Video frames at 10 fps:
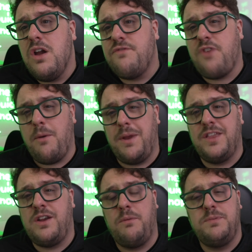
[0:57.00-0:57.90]
Throw in
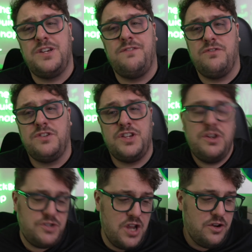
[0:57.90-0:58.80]
the option for us to do
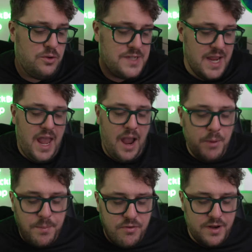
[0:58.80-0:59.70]
journals, and
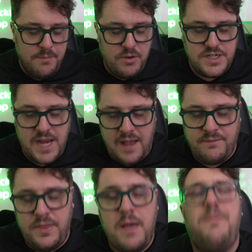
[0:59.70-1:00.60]
we pretty much
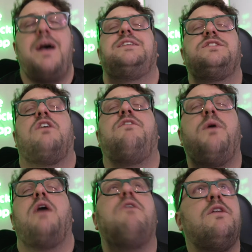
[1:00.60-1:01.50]
have the best
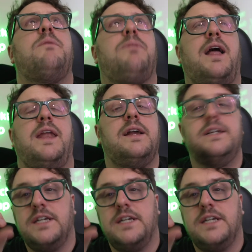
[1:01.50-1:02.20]
software on the planet